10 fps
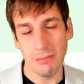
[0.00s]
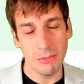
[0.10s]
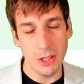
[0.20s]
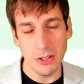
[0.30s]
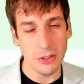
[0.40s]

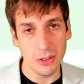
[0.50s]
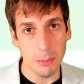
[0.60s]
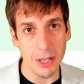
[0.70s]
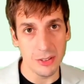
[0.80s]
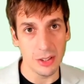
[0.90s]
It's just a
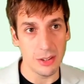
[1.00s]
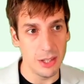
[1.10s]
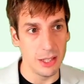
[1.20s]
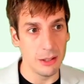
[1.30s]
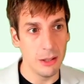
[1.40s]
basic
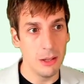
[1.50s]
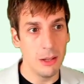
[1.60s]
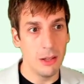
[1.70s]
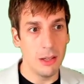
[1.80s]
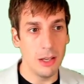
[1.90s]
thing.
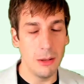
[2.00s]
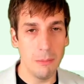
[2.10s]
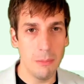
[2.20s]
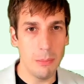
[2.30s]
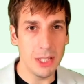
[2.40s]

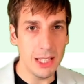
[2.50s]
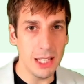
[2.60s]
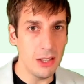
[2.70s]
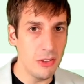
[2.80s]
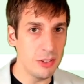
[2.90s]
But
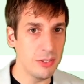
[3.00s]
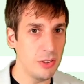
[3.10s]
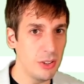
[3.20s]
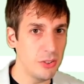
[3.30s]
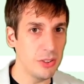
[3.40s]
again, this
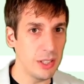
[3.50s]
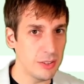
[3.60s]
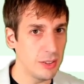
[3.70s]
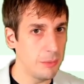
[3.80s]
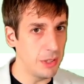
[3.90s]
feels like
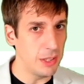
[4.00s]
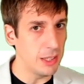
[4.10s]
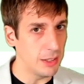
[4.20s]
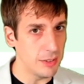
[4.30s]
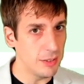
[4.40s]
something
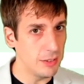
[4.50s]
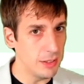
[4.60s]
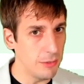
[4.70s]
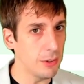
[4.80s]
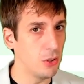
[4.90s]
that's
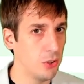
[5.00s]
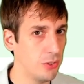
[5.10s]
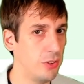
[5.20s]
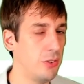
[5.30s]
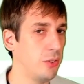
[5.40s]

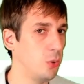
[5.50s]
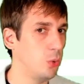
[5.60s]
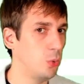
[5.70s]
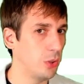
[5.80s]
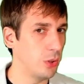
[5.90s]
difficult to
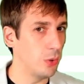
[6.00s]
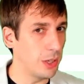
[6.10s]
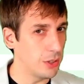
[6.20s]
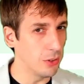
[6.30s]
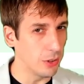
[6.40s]
do with a
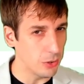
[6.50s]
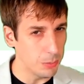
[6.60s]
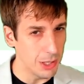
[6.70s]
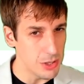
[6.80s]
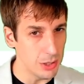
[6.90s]
regular
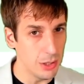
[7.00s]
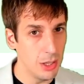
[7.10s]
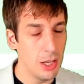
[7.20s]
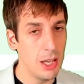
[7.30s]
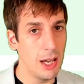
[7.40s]
expression.
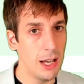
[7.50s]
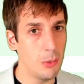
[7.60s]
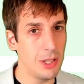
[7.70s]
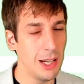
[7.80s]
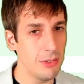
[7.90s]
I
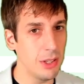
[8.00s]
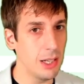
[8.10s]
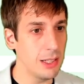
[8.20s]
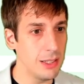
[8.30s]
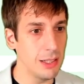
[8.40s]
would have to
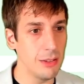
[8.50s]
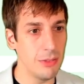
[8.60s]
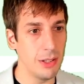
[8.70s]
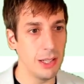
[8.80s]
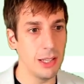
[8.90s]

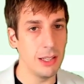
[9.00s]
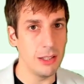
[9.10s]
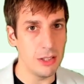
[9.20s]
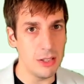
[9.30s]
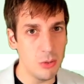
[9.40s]
identify
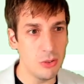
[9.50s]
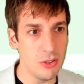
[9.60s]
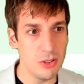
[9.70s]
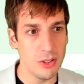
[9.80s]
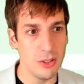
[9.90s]

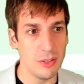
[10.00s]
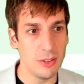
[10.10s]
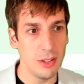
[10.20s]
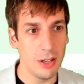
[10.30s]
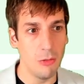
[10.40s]

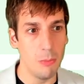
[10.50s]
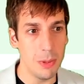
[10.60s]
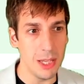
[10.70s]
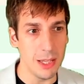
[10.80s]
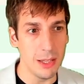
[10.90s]
usages of
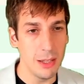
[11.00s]
B,